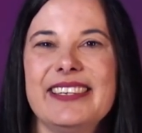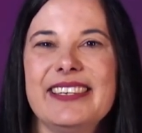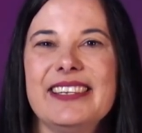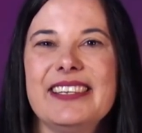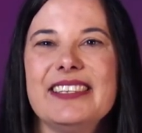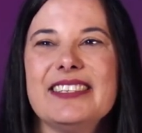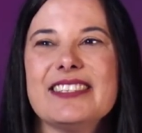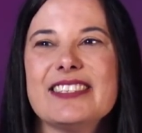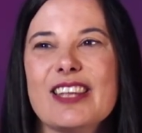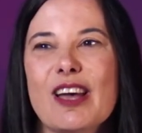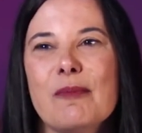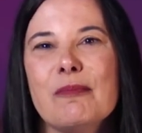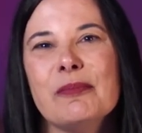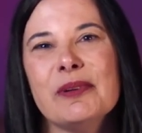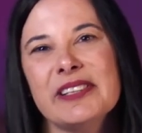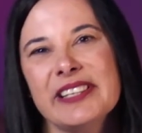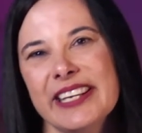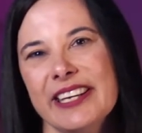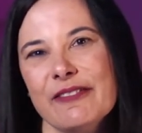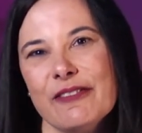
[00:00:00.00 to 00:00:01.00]
Some
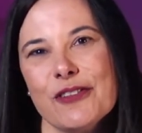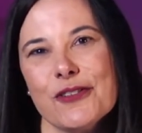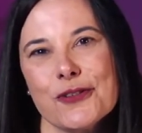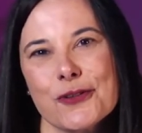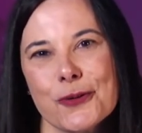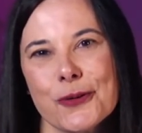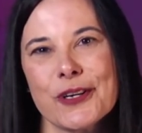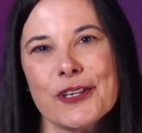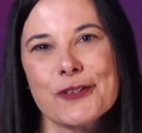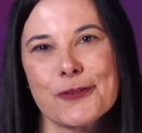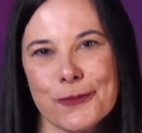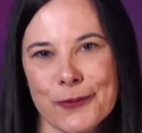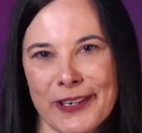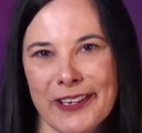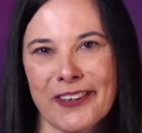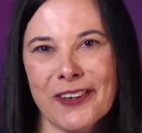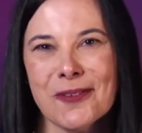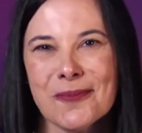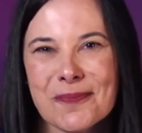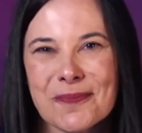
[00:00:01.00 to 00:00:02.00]
believe the story's
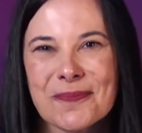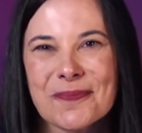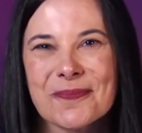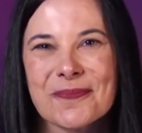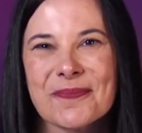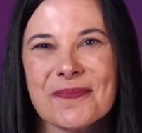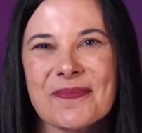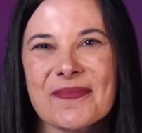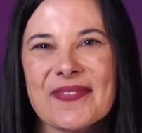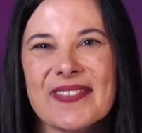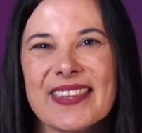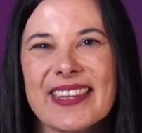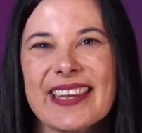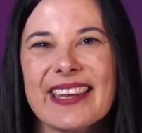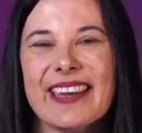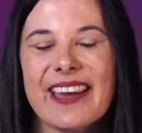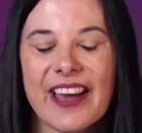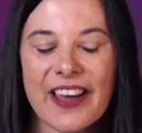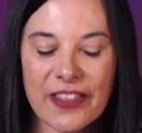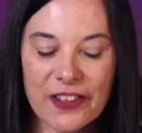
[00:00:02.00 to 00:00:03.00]
real,
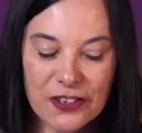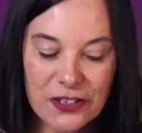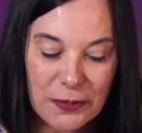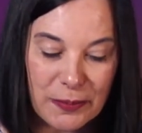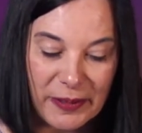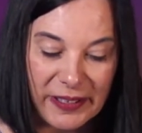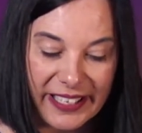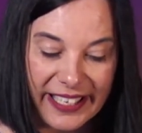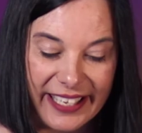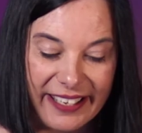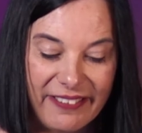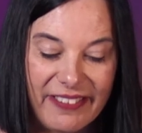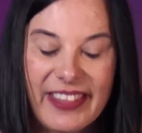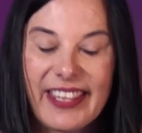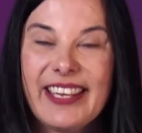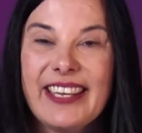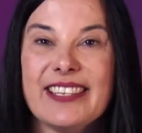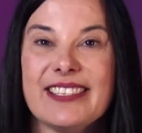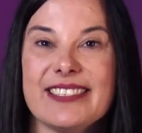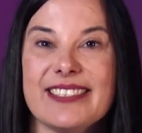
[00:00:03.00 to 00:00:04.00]
others believe
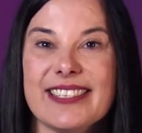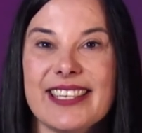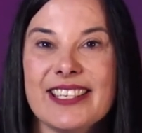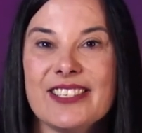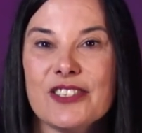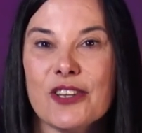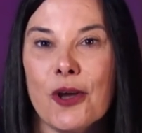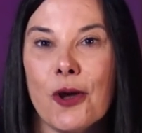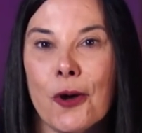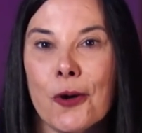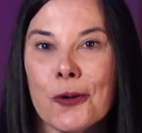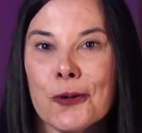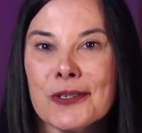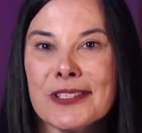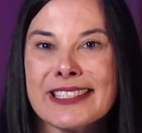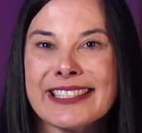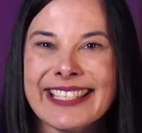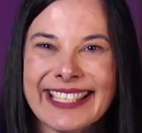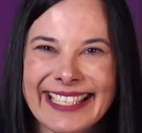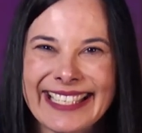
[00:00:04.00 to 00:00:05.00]
that it's, it's a
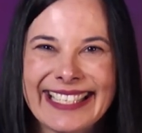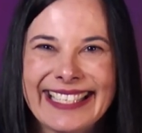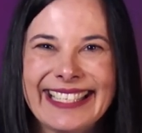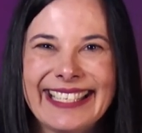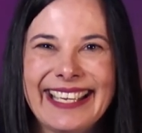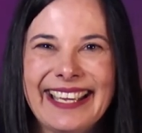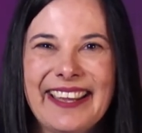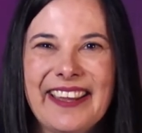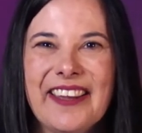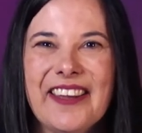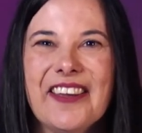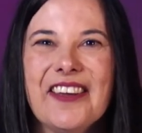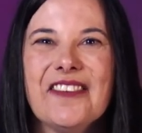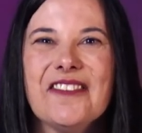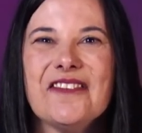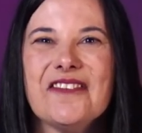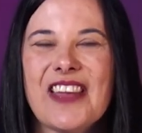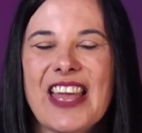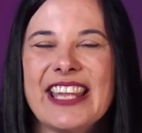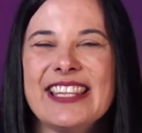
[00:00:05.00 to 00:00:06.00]
hoax.
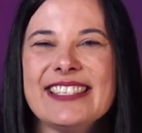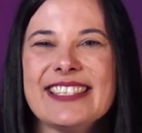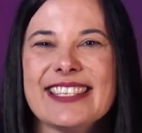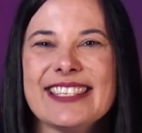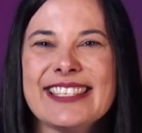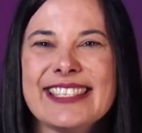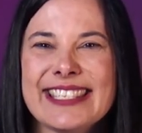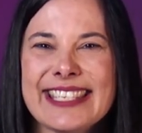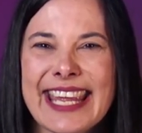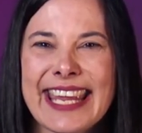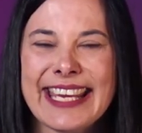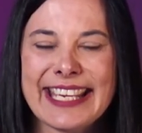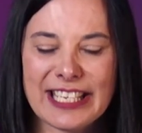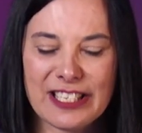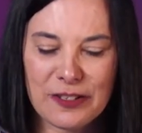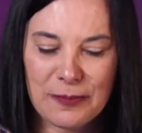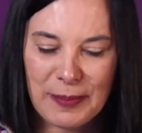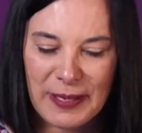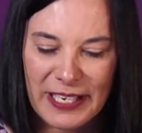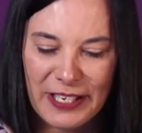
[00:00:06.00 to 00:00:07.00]
Fenn's estate
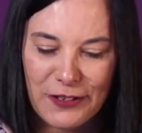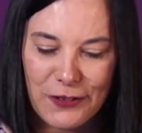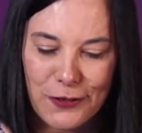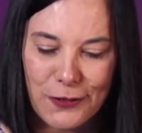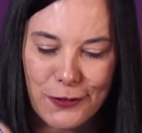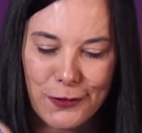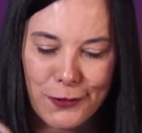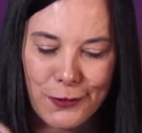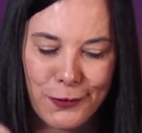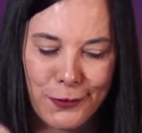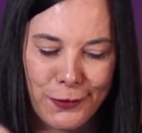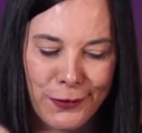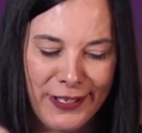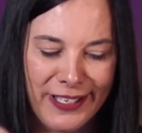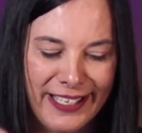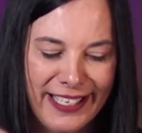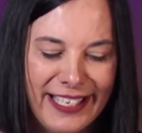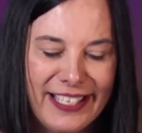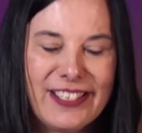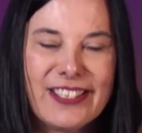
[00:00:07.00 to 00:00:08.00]
is being
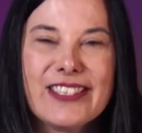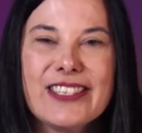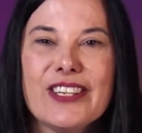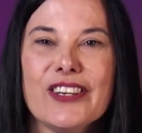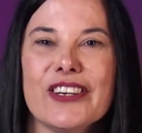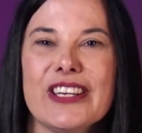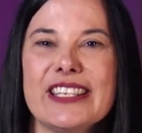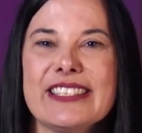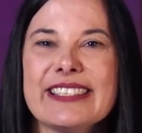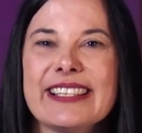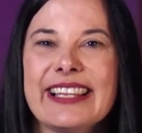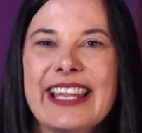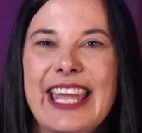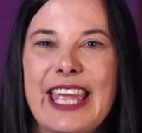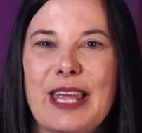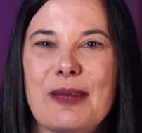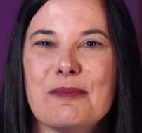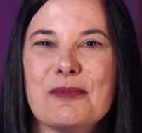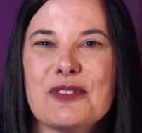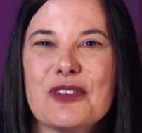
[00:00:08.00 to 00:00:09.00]
sued, and serious
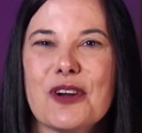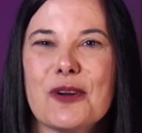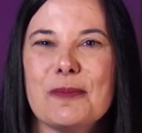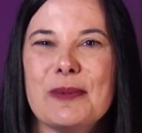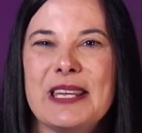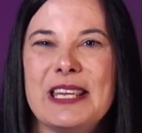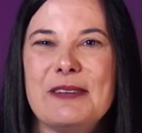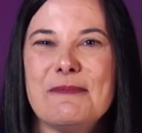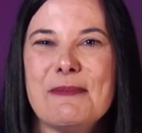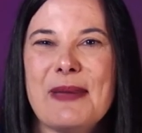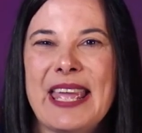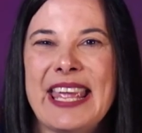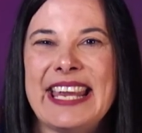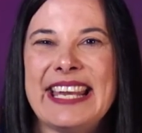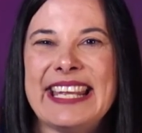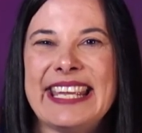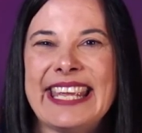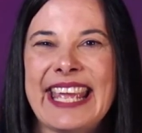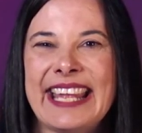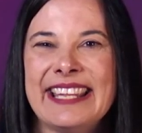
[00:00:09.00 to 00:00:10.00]
claims are being
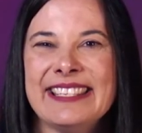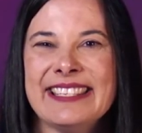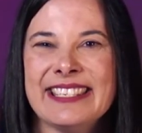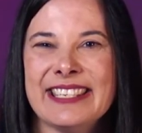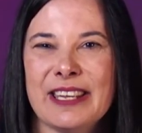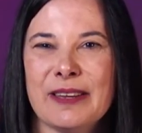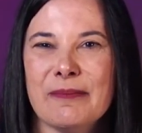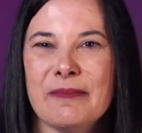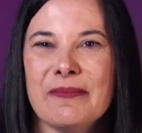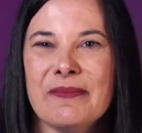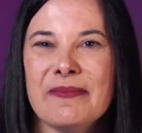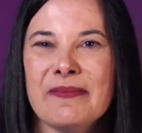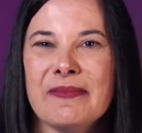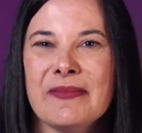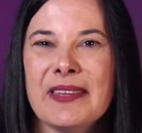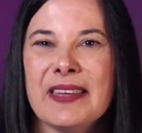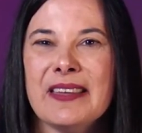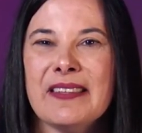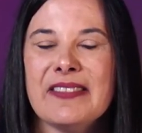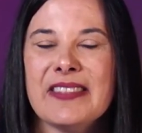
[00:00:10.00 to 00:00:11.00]
made against him
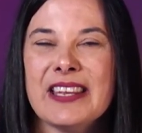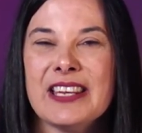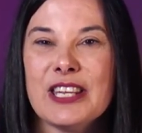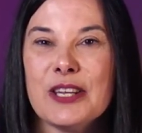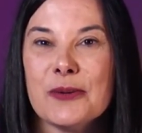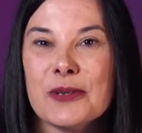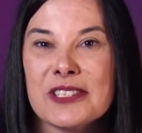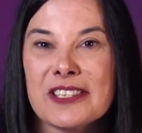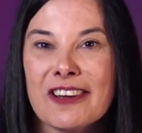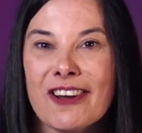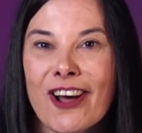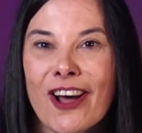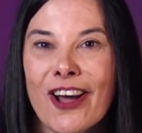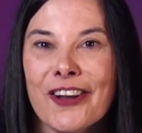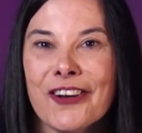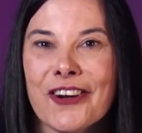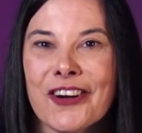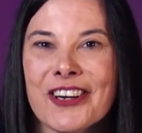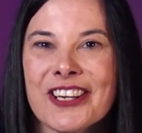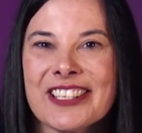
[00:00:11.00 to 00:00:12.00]
that he was a
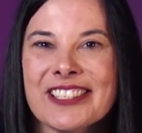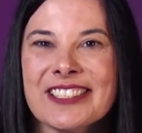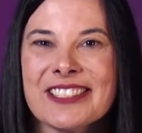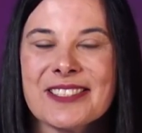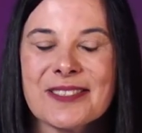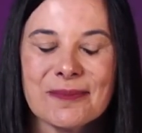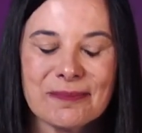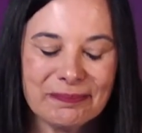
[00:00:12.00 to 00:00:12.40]
con artist.